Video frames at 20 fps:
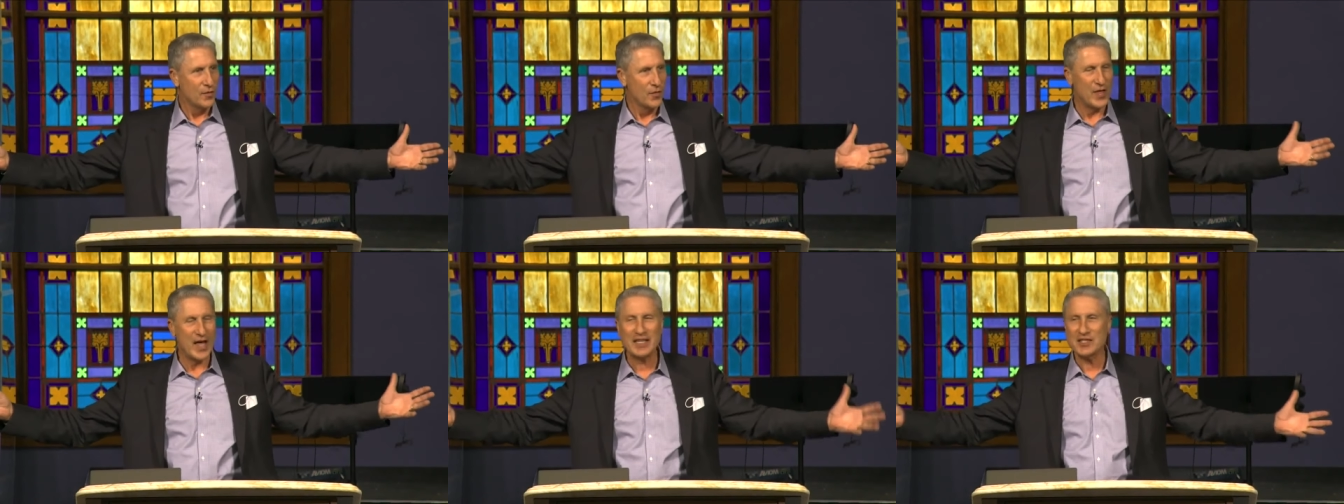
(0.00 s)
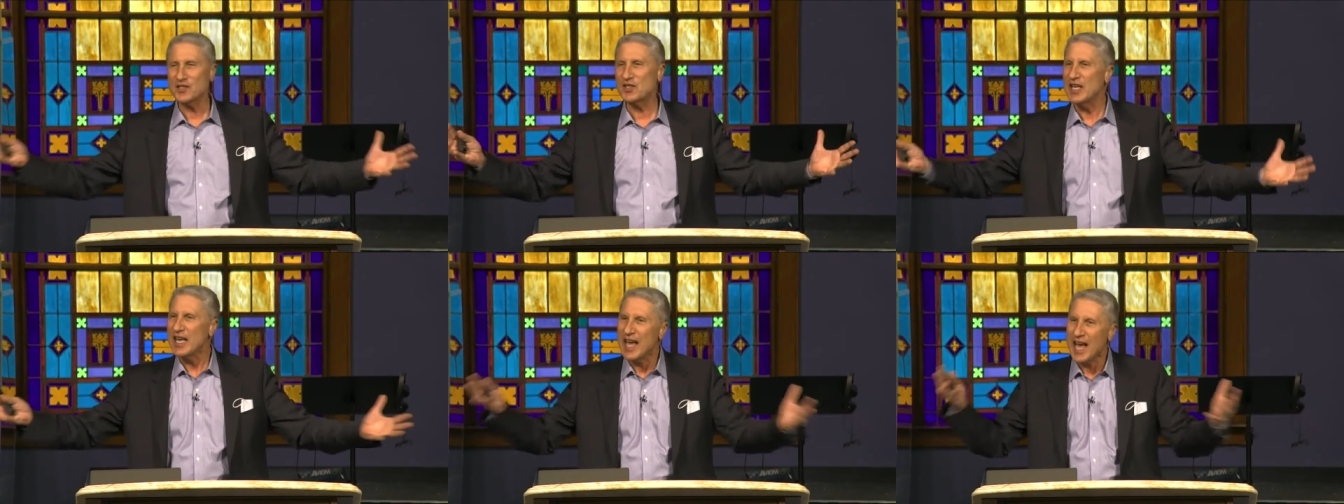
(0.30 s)

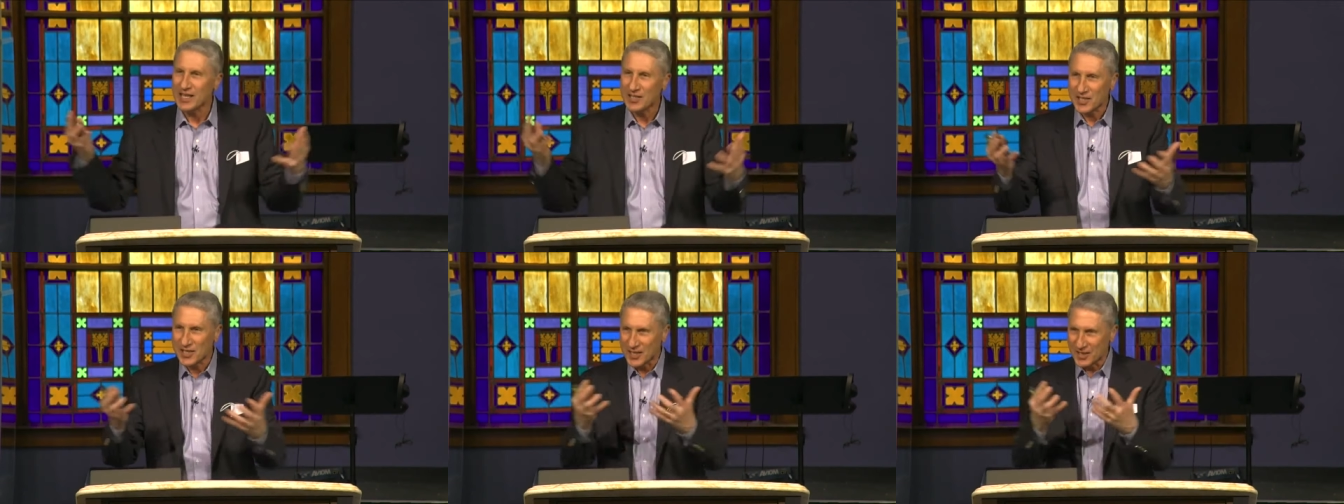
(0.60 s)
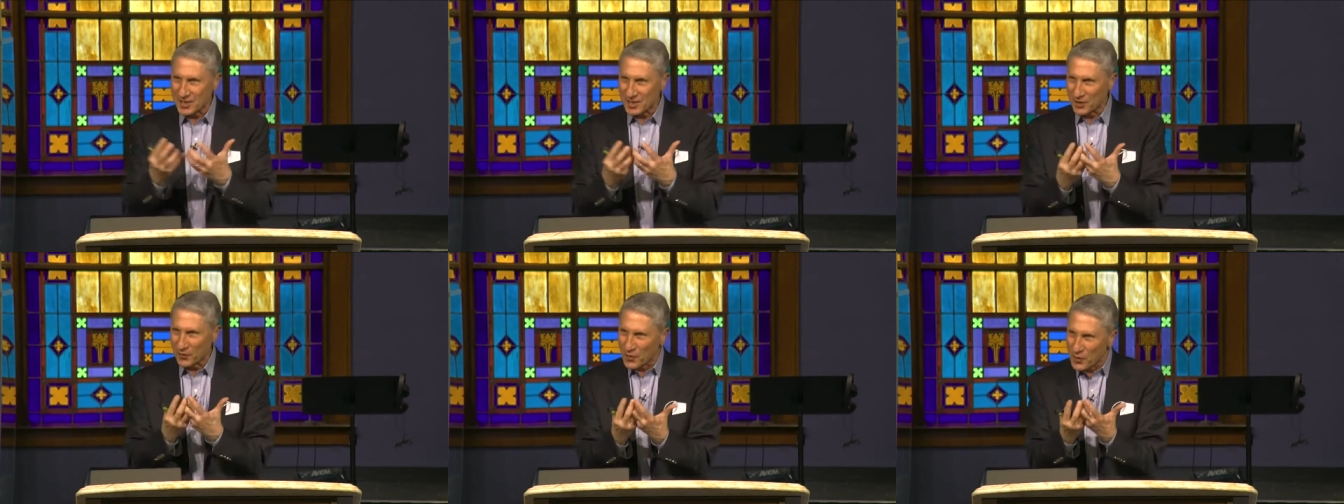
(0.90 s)
That's the
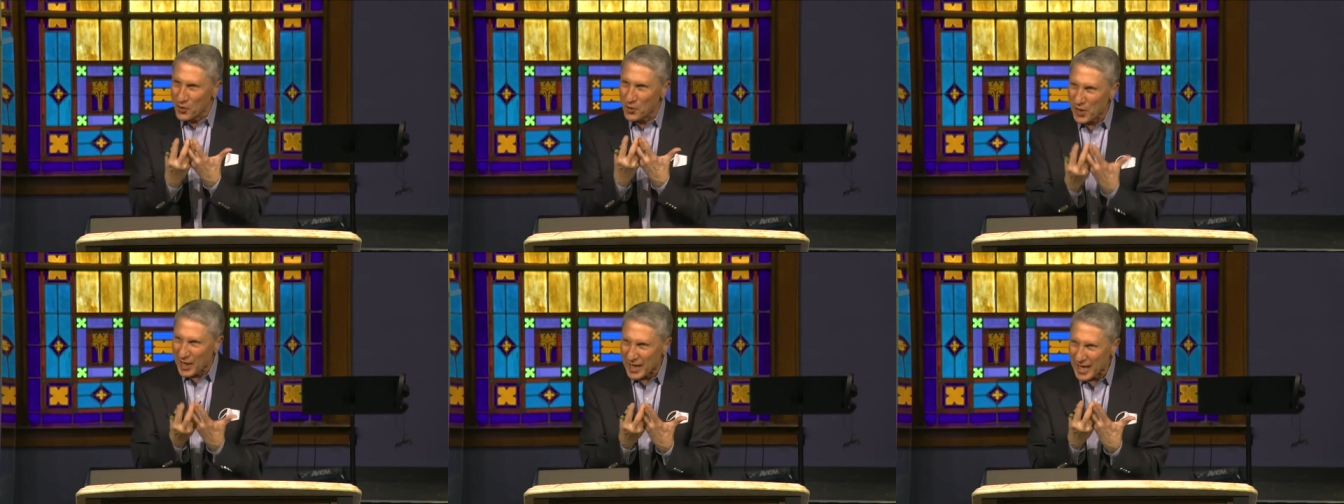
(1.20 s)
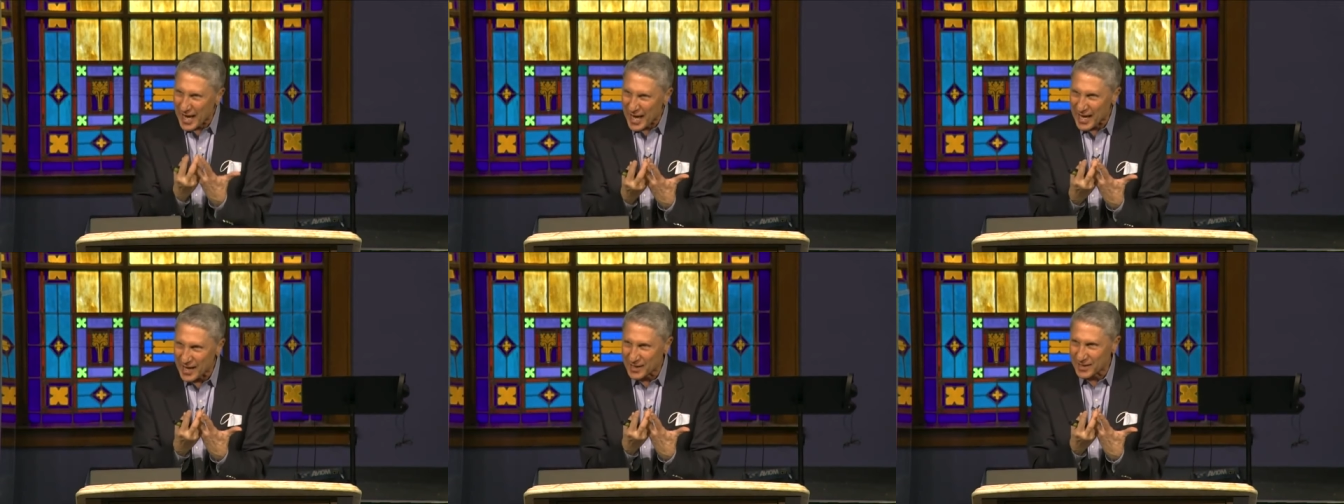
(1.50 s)
essence of who
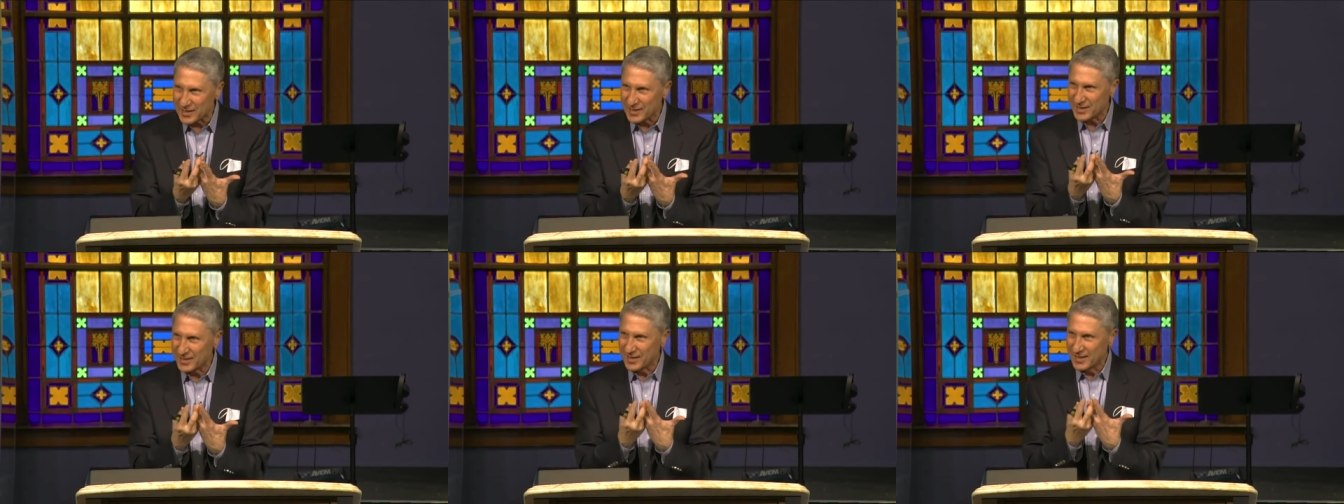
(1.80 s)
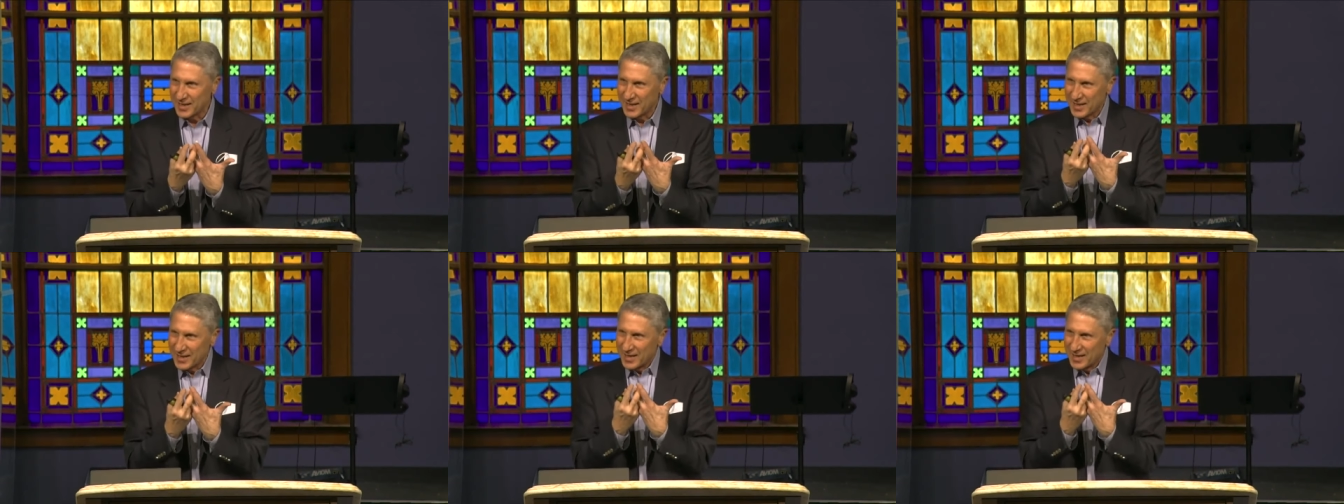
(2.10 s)
he is.